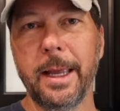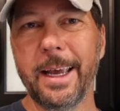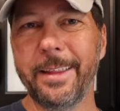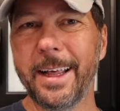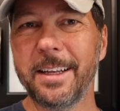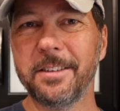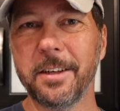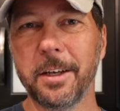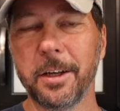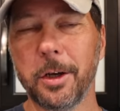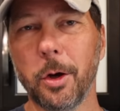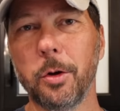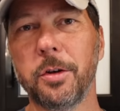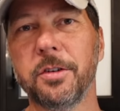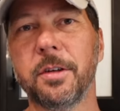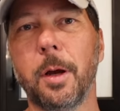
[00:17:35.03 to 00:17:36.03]
And that's gonna to
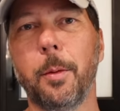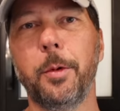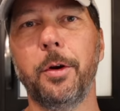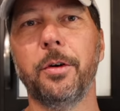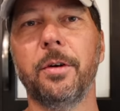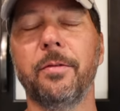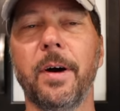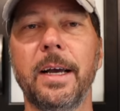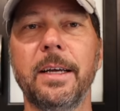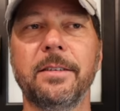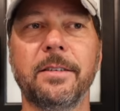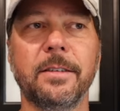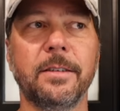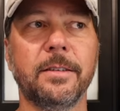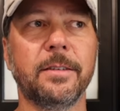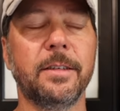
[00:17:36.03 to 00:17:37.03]
go to some of your
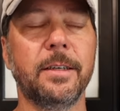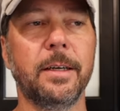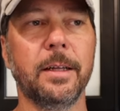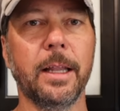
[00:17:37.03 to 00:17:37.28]
devices